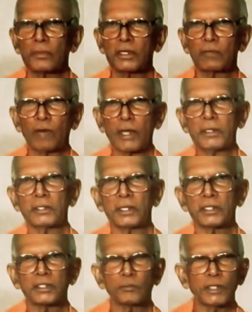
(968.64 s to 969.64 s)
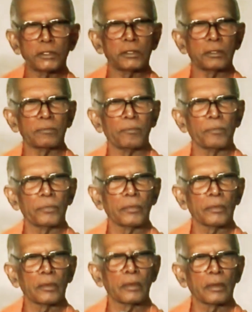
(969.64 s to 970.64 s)
the divine that is within.
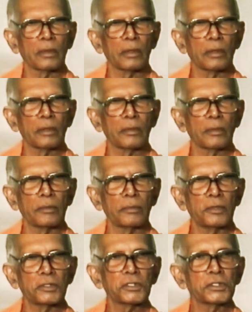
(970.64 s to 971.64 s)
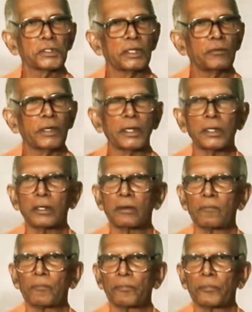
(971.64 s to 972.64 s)
This is the way
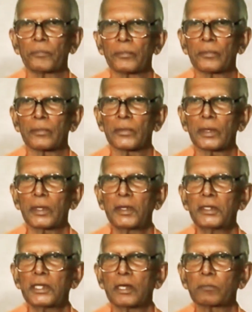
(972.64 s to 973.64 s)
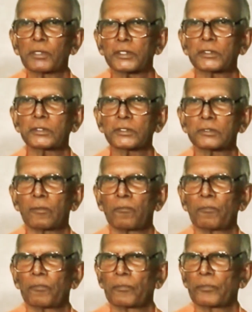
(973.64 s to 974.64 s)
in their presence,
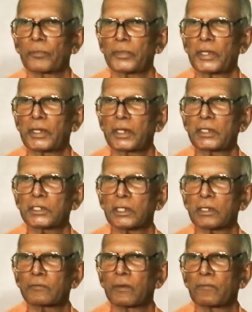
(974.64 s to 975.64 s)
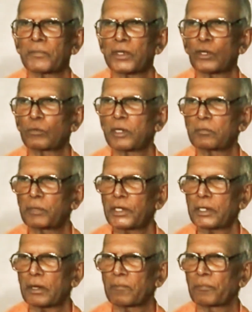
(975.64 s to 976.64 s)
the nature of the human
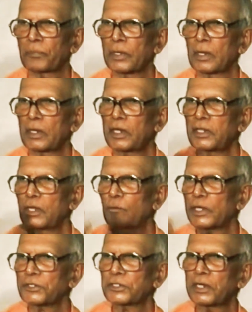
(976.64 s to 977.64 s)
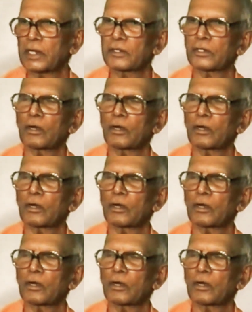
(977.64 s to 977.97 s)
being. In the West, they are